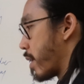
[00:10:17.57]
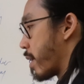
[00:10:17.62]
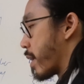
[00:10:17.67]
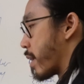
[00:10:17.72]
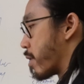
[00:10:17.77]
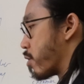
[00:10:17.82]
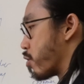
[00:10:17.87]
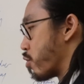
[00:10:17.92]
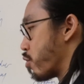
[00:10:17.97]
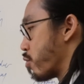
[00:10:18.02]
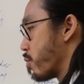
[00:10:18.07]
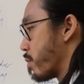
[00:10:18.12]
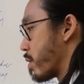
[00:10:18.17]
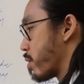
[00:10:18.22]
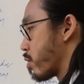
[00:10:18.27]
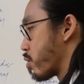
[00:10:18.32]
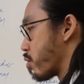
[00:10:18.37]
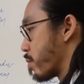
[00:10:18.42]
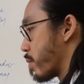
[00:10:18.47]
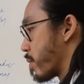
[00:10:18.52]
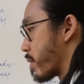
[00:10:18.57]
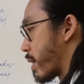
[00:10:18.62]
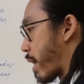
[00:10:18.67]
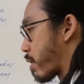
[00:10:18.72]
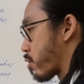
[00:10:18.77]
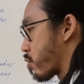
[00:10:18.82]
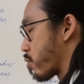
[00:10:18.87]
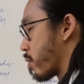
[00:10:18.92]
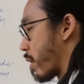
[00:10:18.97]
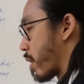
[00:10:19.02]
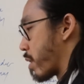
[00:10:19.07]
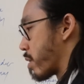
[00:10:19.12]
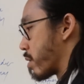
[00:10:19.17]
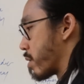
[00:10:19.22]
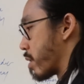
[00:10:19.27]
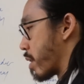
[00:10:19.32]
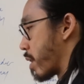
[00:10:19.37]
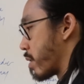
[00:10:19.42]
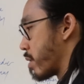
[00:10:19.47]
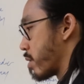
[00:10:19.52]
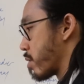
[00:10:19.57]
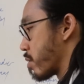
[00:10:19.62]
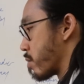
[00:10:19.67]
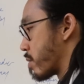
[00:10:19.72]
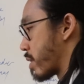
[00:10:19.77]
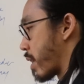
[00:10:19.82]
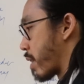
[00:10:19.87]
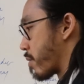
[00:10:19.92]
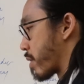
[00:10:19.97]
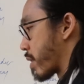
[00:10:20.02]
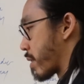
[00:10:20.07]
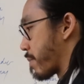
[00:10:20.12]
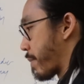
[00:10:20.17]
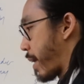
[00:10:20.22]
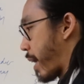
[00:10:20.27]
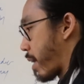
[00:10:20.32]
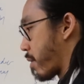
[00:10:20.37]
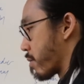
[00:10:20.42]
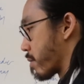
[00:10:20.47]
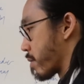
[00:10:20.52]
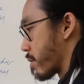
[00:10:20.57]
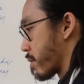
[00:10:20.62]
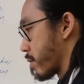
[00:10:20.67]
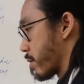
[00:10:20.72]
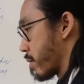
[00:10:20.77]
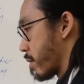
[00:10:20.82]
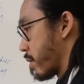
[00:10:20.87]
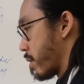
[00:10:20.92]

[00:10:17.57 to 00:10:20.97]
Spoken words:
in human supernatural and esoteric powers.